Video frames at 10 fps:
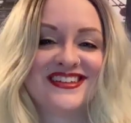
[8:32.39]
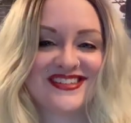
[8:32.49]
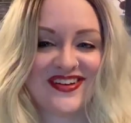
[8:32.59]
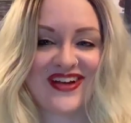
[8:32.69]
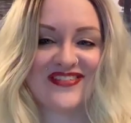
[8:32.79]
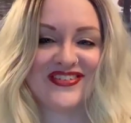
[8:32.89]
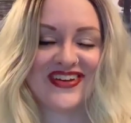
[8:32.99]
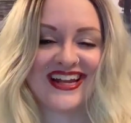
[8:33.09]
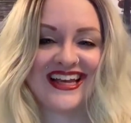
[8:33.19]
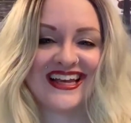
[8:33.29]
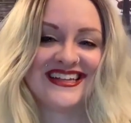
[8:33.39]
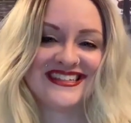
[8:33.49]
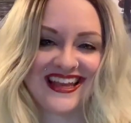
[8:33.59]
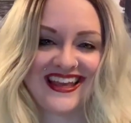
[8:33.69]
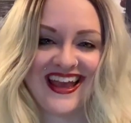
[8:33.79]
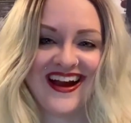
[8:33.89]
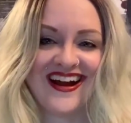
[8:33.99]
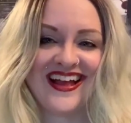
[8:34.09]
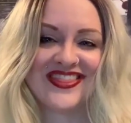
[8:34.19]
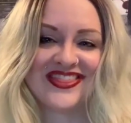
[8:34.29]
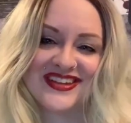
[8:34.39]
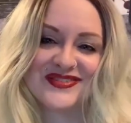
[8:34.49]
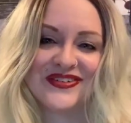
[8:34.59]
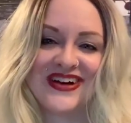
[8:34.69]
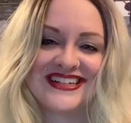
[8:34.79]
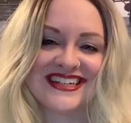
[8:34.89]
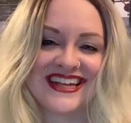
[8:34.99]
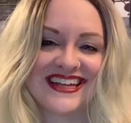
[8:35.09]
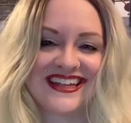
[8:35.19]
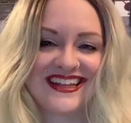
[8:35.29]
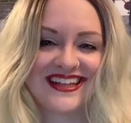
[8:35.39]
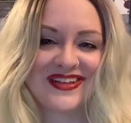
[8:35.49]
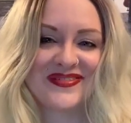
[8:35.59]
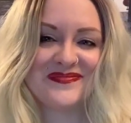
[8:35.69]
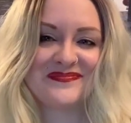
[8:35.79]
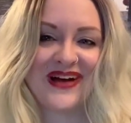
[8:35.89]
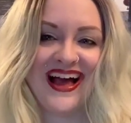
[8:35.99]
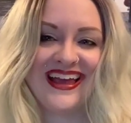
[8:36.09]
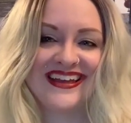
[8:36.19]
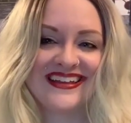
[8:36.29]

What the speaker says: So everybody take care, and thanks for watching. Bye.